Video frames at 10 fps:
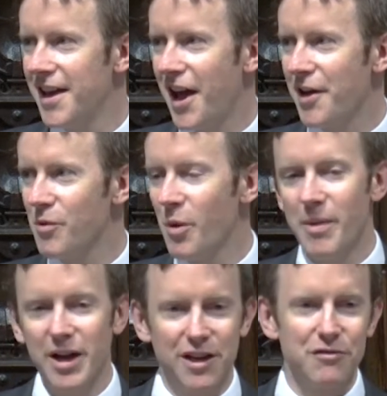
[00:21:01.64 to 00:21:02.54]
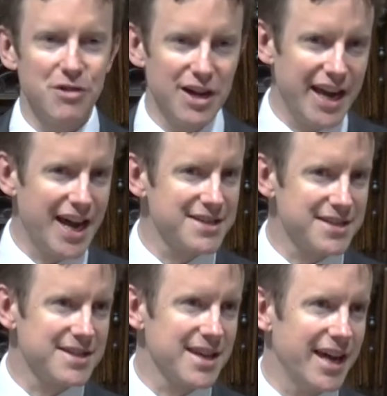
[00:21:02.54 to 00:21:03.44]
Uh, what Micah really has
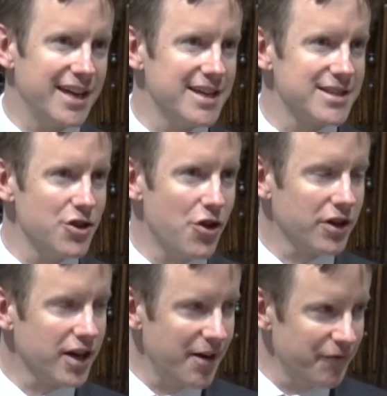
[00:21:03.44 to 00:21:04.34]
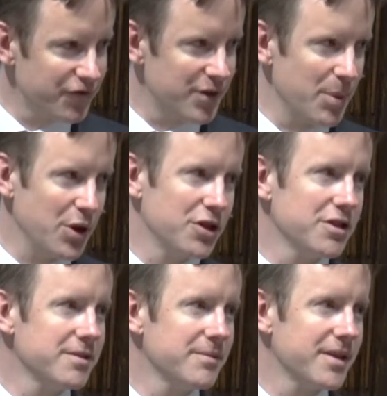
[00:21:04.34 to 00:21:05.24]
to say, it is not
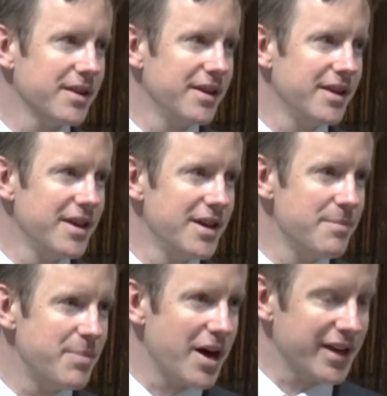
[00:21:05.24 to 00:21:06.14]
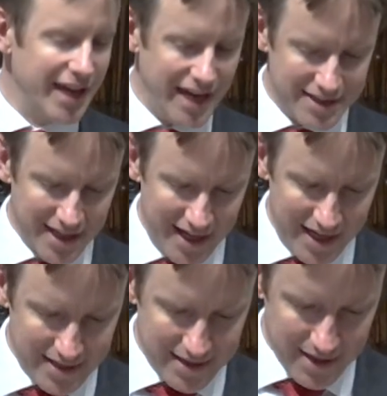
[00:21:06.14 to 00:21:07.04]
comfortable, but it
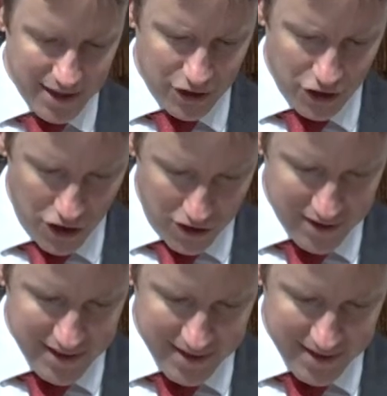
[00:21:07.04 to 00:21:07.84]
is good.